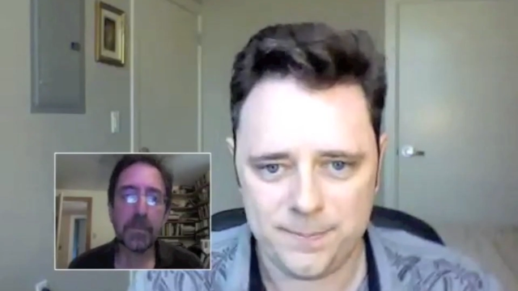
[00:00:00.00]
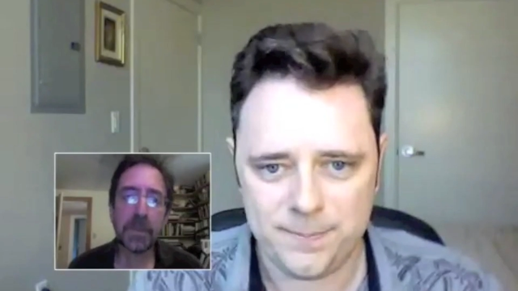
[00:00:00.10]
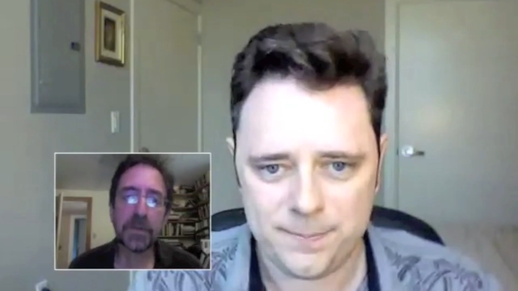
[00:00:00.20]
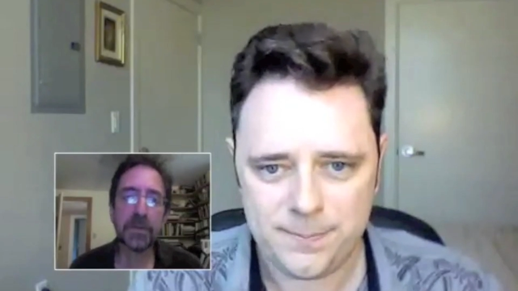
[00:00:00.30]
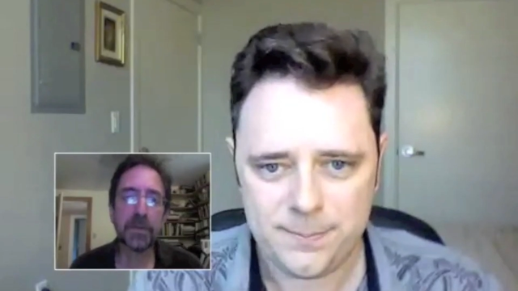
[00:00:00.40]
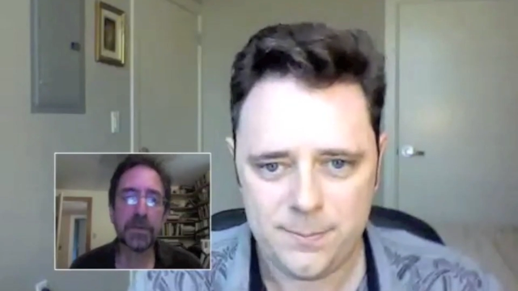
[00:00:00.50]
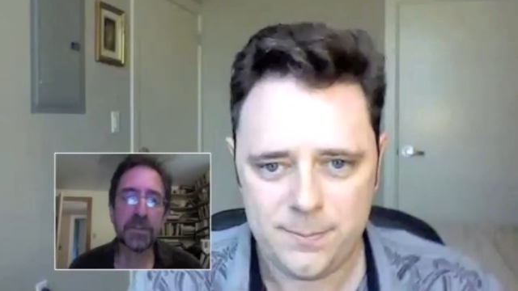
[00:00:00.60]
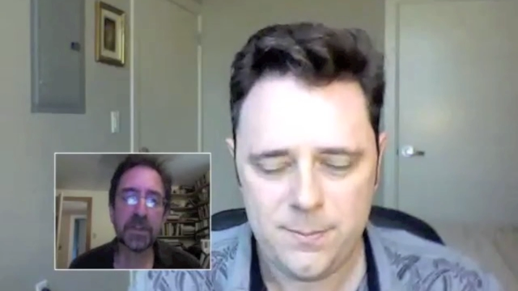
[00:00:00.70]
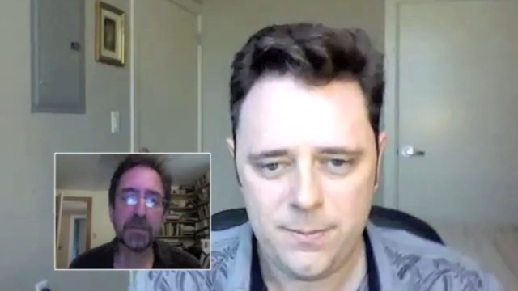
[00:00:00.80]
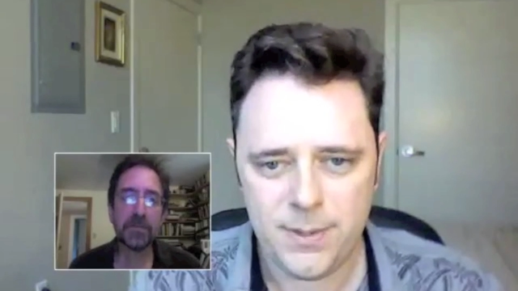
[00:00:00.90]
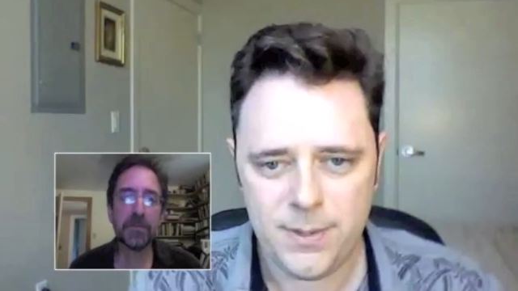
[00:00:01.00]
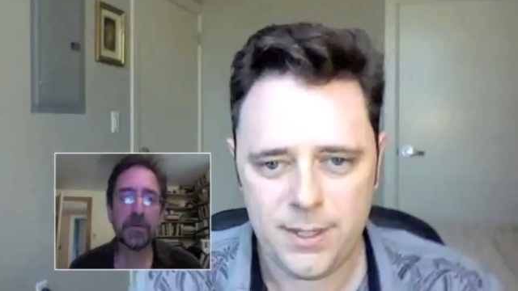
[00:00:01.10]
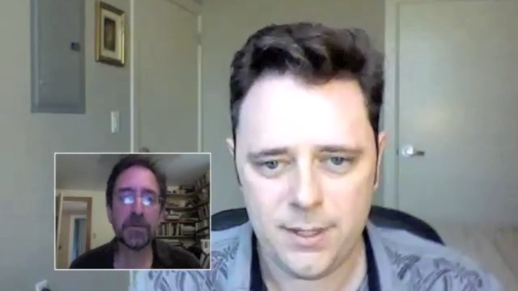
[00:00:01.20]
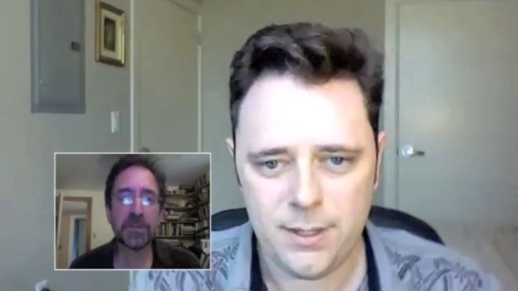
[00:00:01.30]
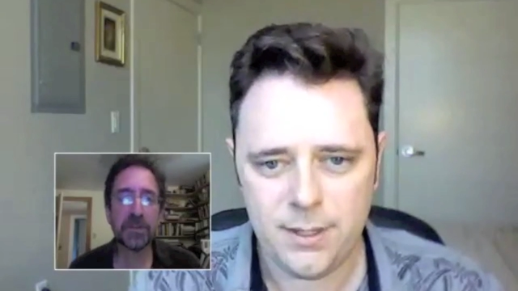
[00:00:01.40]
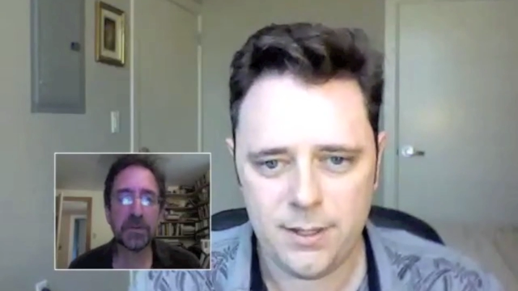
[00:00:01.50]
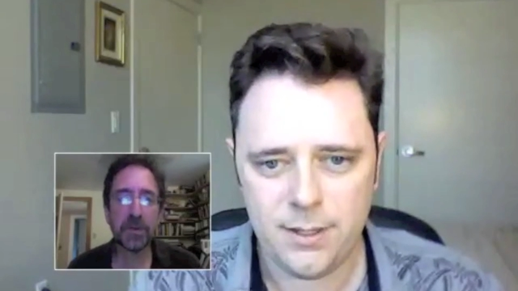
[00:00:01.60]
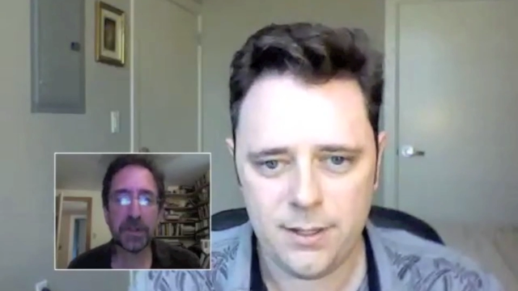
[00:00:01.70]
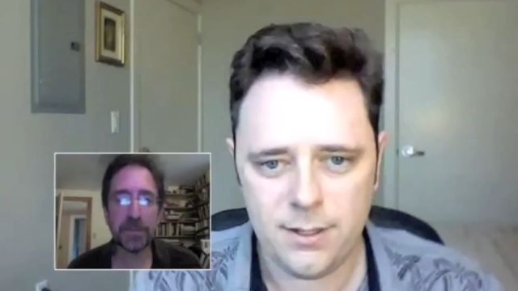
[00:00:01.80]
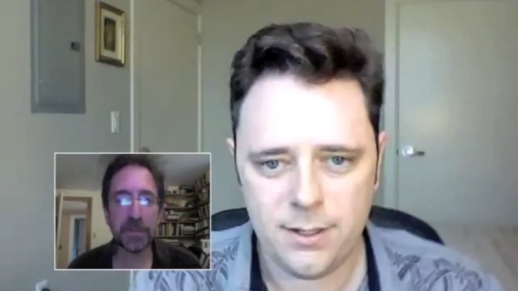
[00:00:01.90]
Speaker 1: Now, there, there are some folks
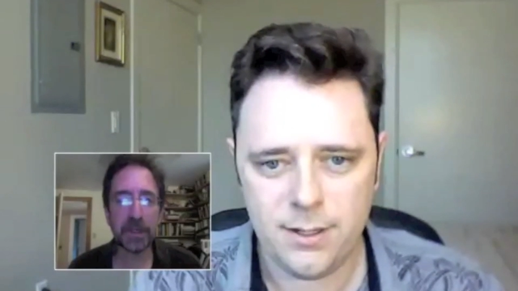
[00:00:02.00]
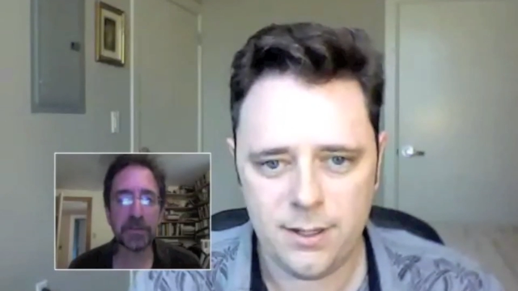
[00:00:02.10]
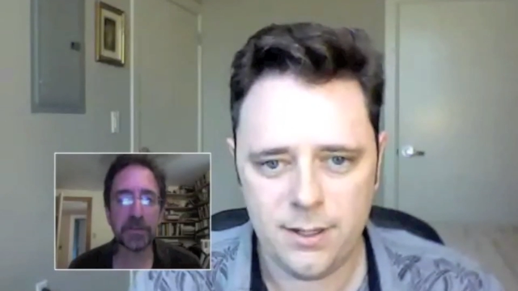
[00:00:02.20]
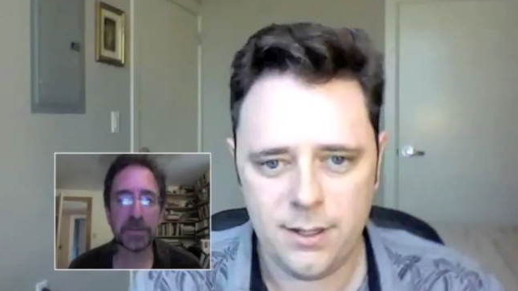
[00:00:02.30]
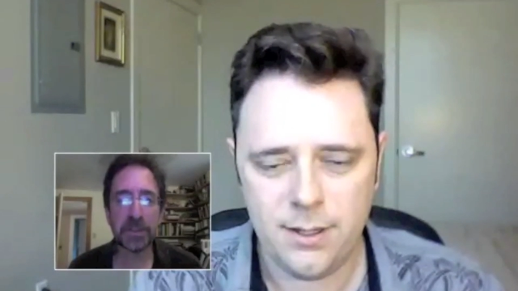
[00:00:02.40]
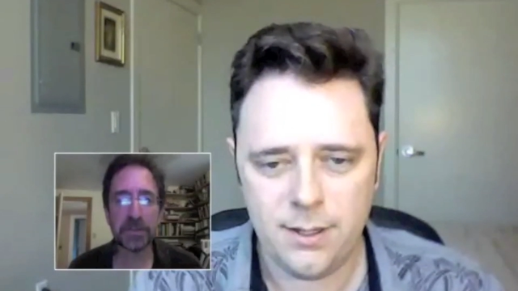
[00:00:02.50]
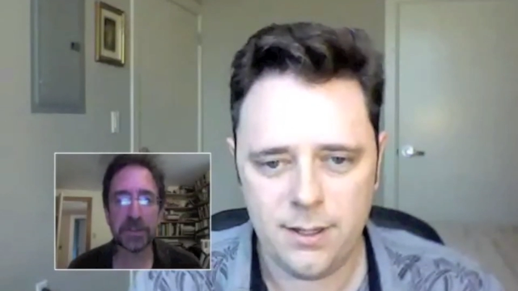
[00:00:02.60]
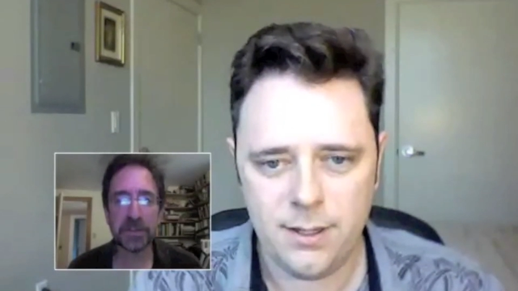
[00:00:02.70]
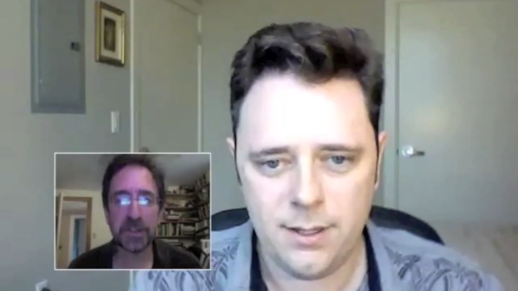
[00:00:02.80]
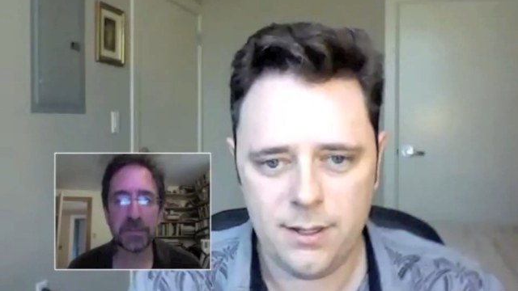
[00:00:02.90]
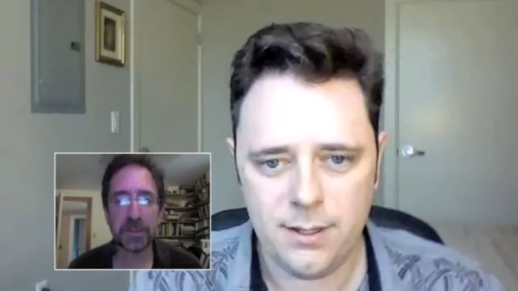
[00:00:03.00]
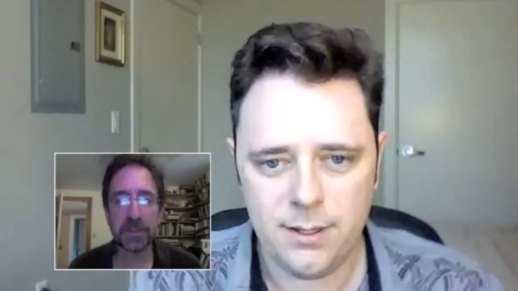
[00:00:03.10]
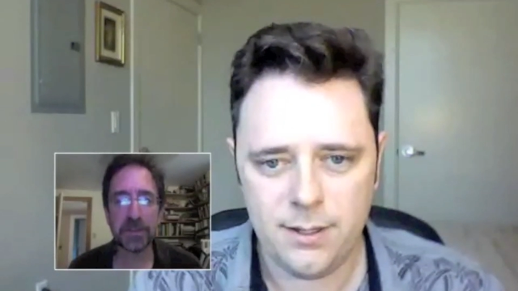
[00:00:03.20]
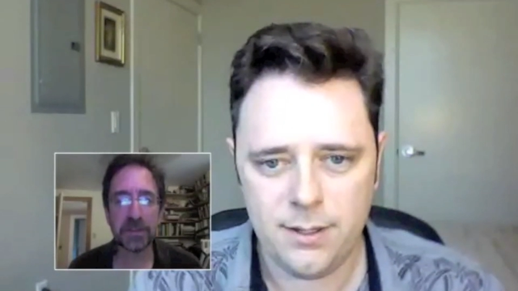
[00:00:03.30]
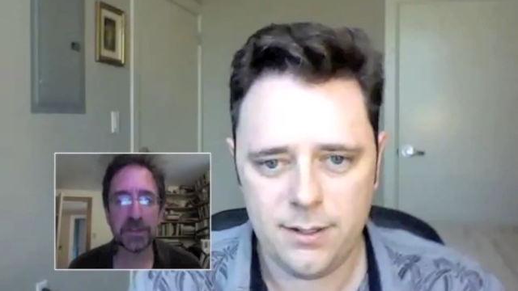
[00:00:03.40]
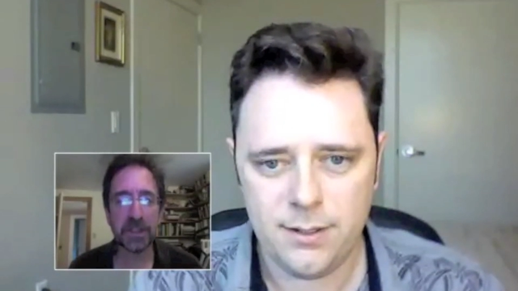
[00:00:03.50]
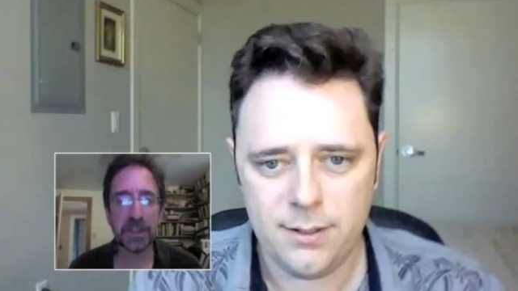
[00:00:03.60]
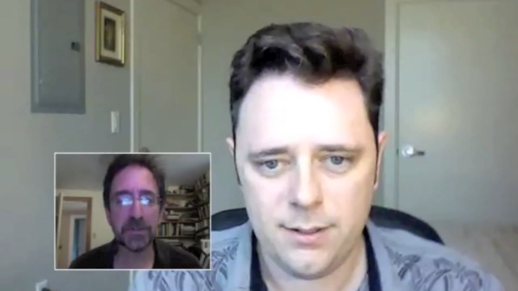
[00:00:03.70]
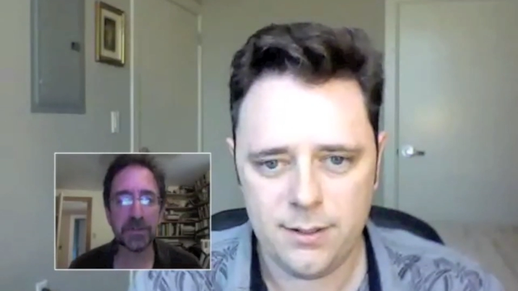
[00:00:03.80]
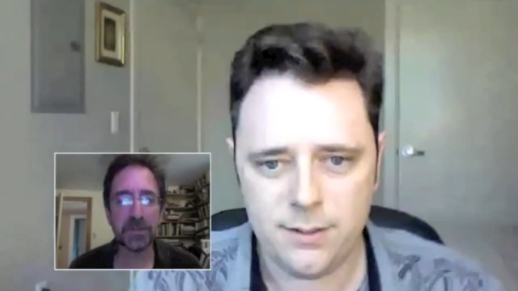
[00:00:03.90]
who um, count themselves as skeptics on the
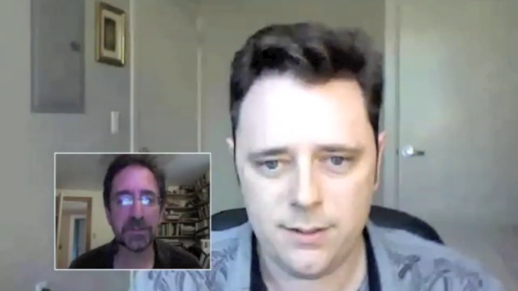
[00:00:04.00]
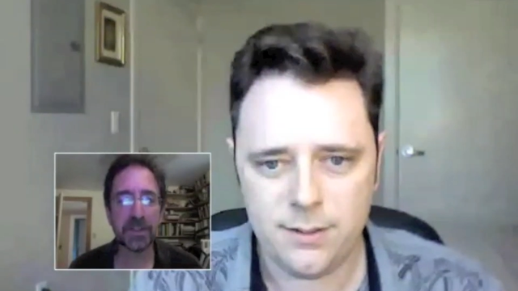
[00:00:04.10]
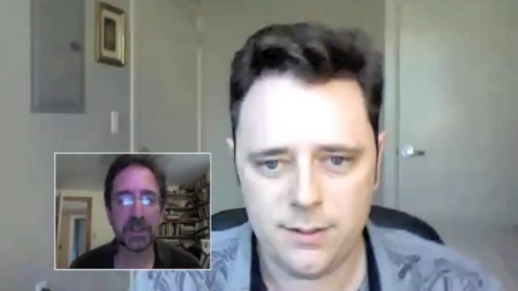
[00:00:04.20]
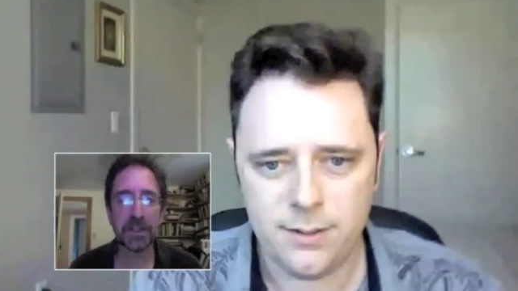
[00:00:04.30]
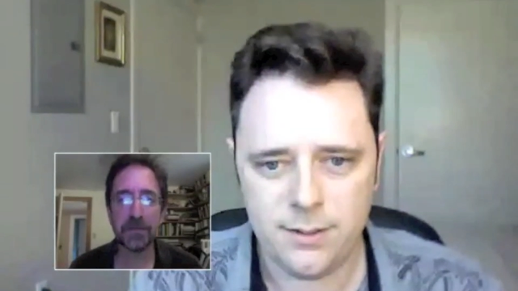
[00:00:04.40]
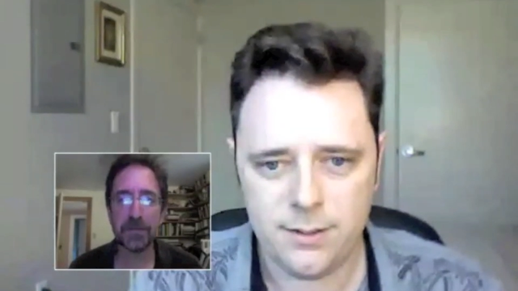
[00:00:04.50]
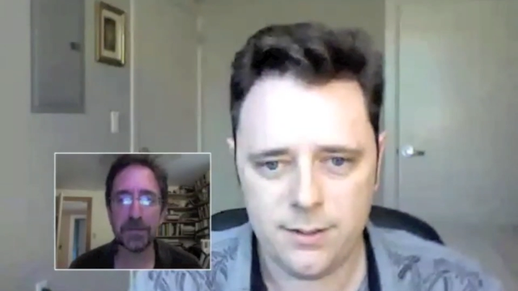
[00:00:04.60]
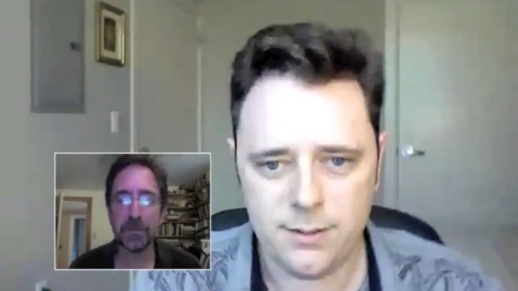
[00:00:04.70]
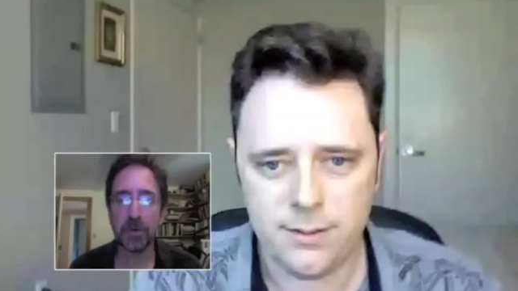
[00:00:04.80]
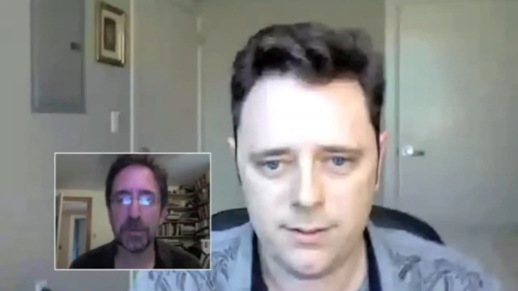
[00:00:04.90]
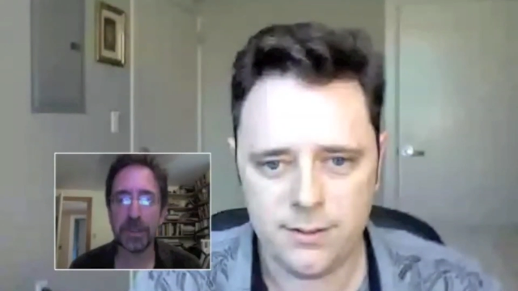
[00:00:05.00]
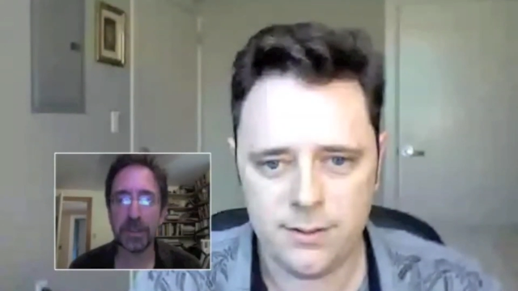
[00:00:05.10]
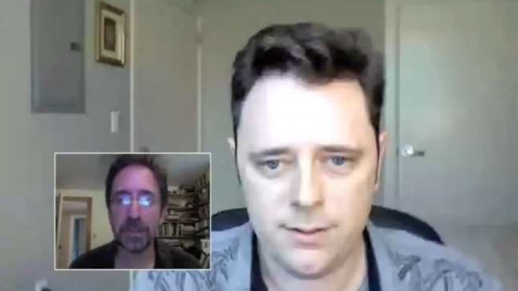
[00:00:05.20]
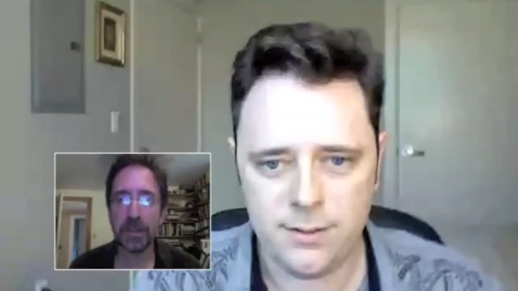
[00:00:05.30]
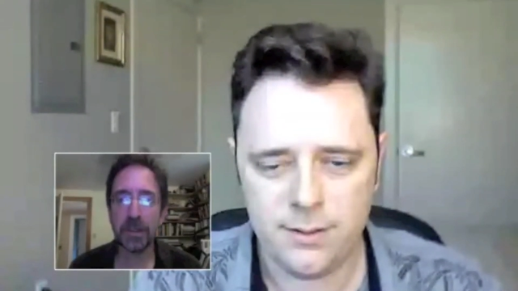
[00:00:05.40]
dangerous side of warming